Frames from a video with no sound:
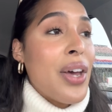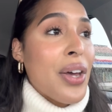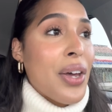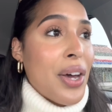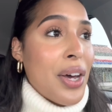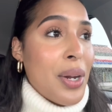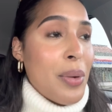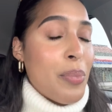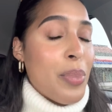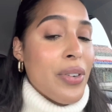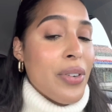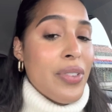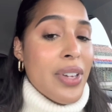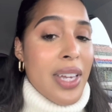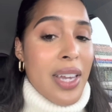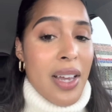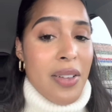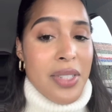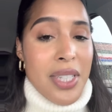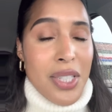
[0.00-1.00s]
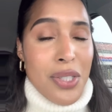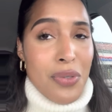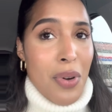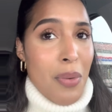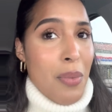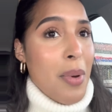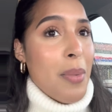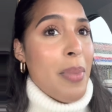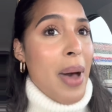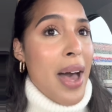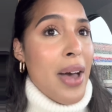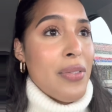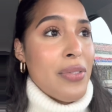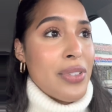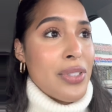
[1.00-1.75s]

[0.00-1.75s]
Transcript: good and perfect gift is from above.